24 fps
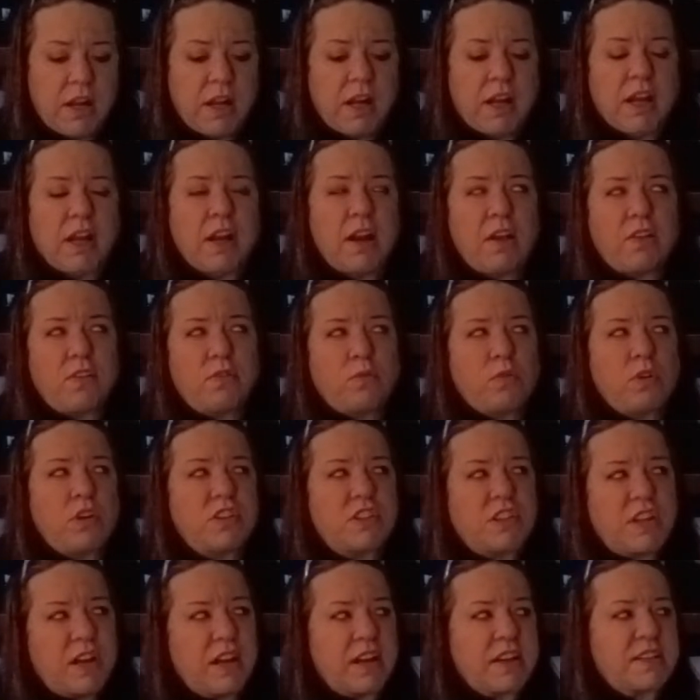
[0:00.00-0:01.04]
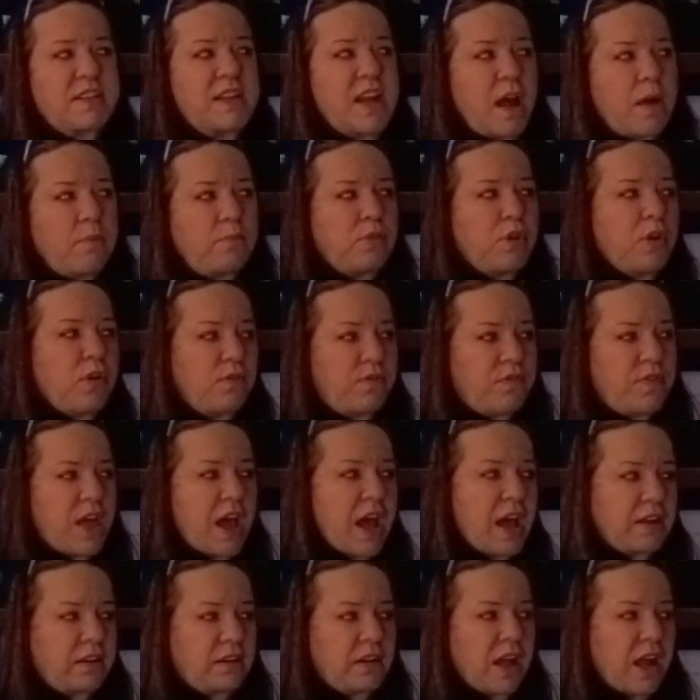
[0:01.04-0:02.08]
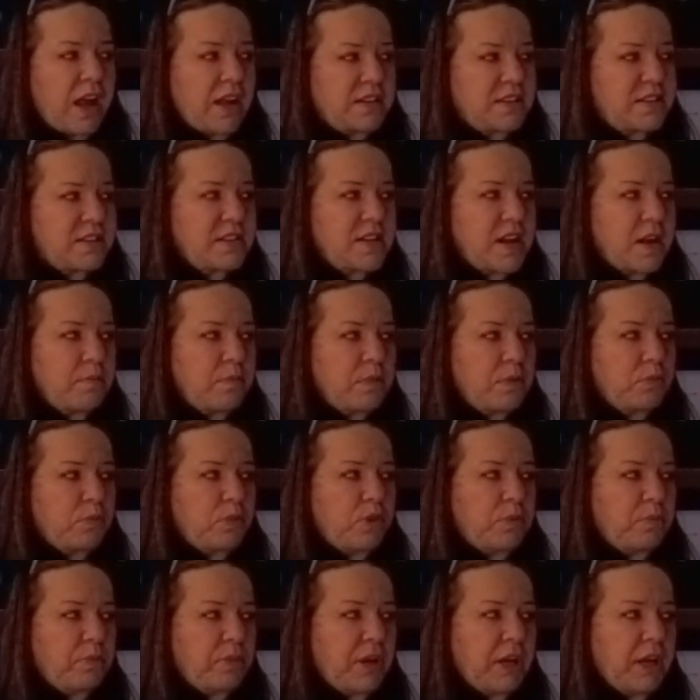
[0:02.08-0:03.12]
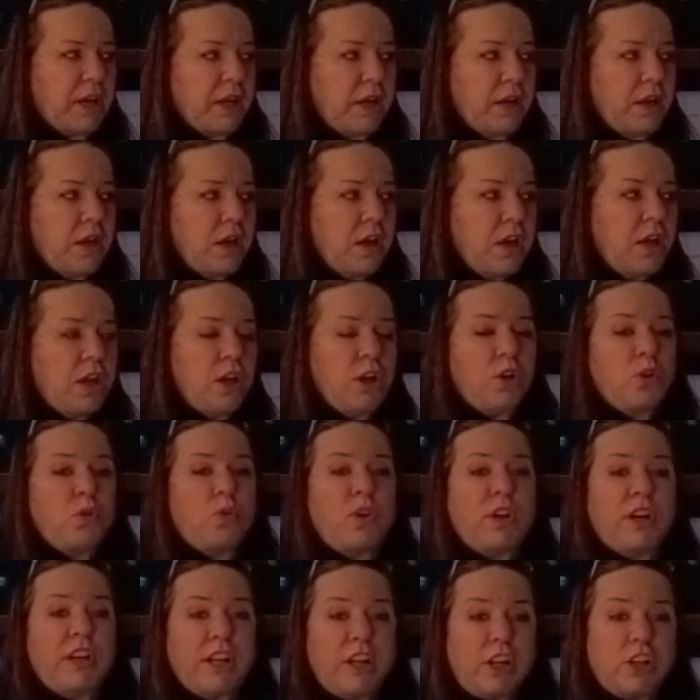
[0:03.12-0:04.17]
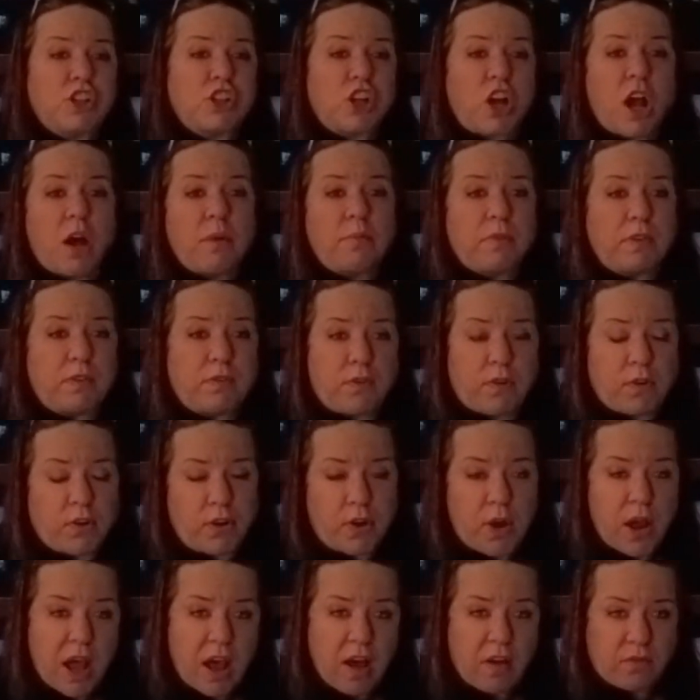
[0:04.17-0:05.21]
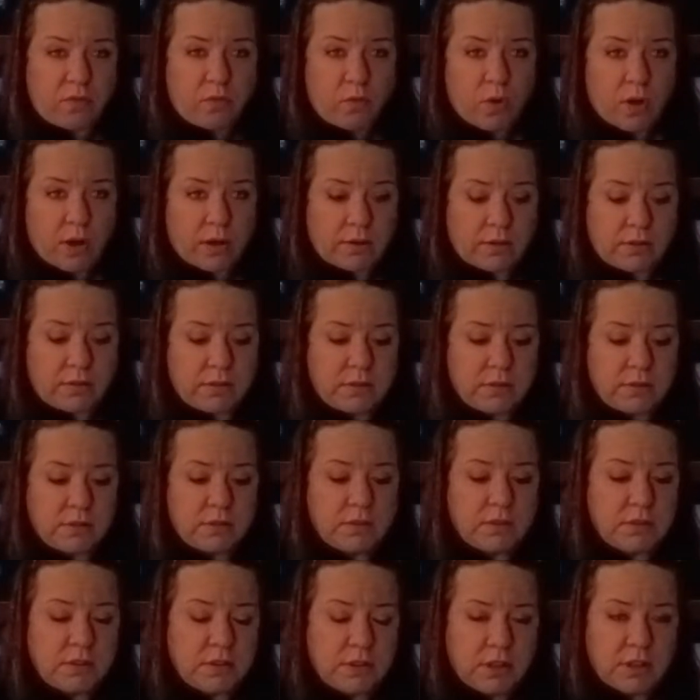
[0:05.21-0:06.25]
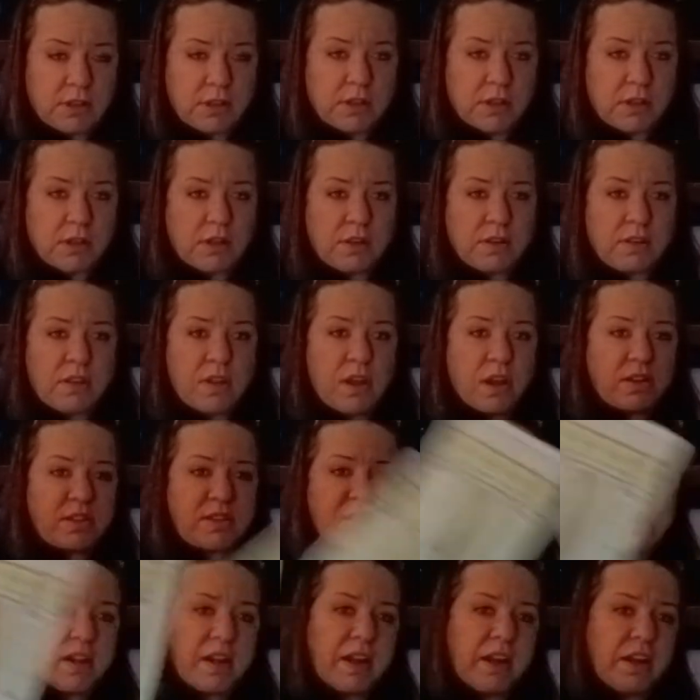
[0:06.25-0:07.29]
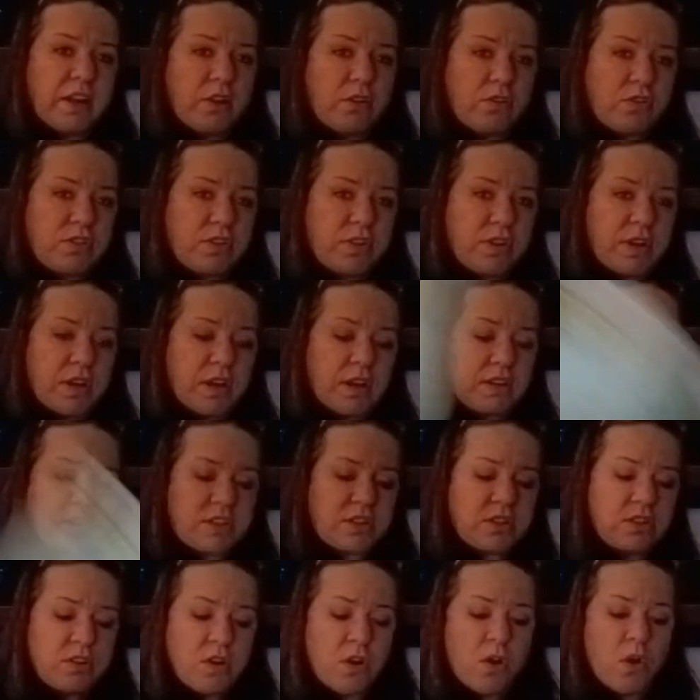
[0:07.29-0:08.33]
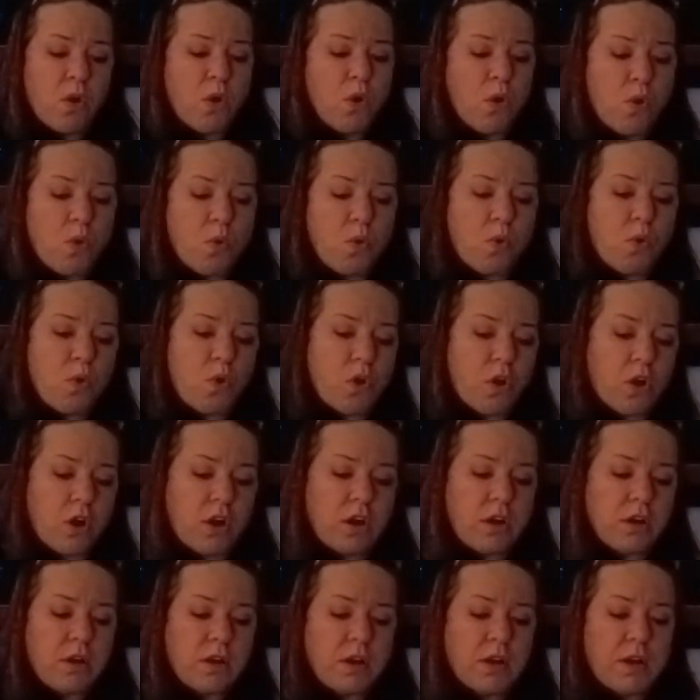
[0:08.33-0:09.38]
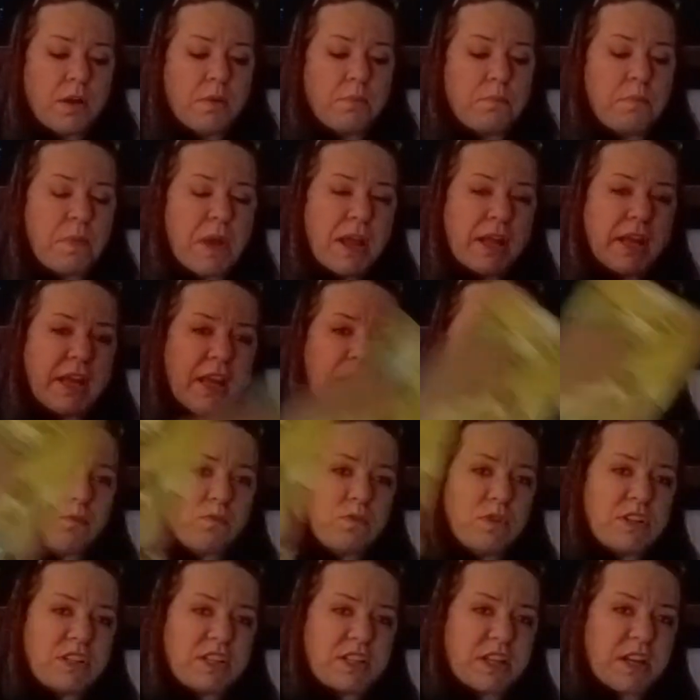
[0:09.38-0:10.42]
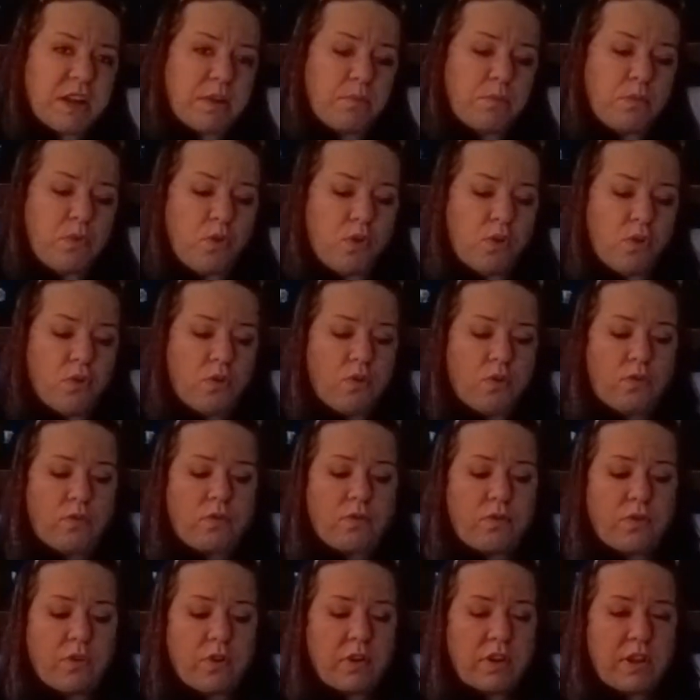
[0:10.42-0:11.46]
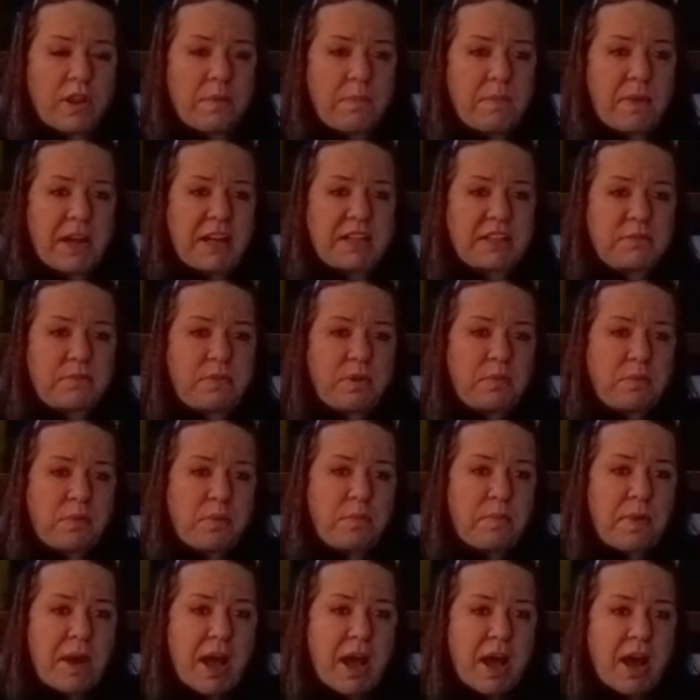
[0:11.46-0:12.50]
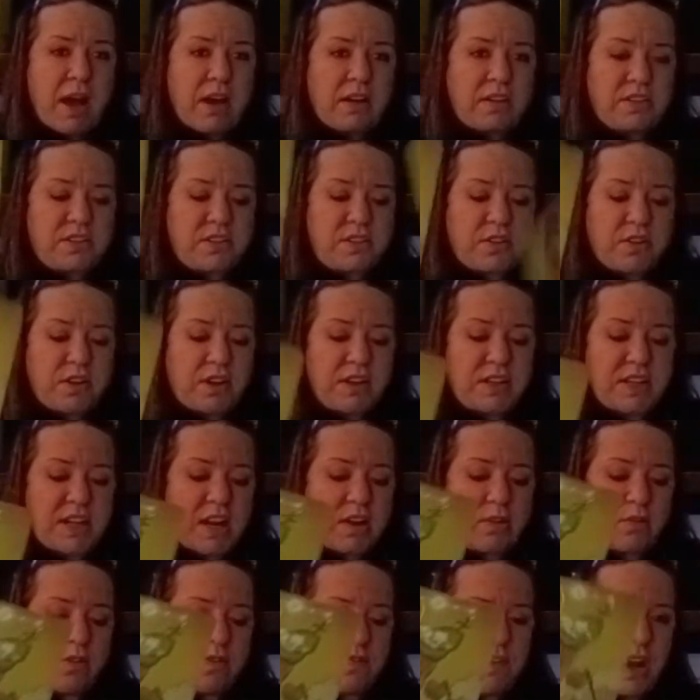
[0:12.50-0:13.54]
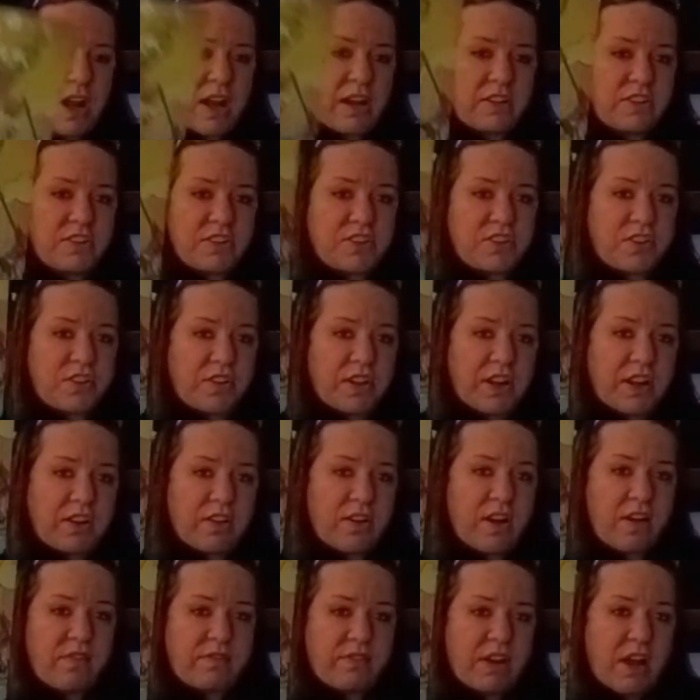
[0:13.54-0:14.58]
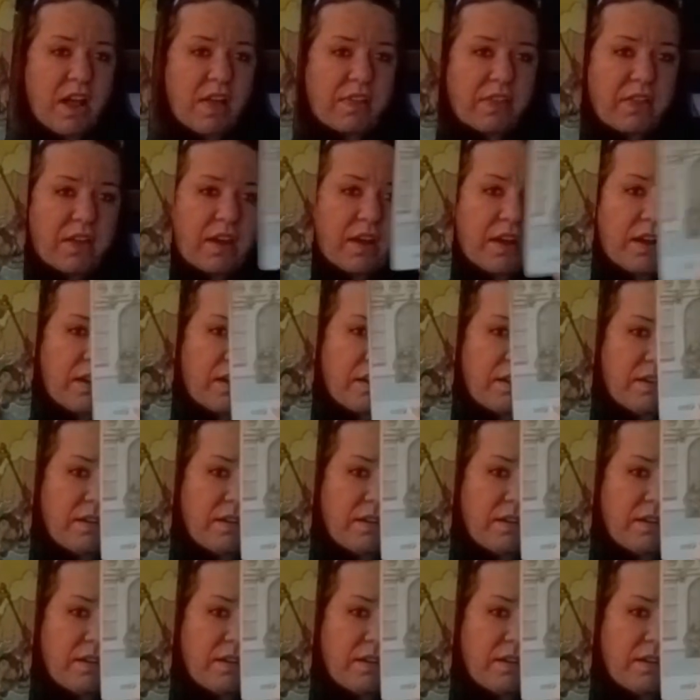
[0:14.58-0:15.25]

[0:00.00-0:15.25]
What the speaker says: In other words, an example of that last statement would be quitting a job before you have one, thus leading you to this. Or making a risky move that makes people mad, so they take revenge so that you have nothing.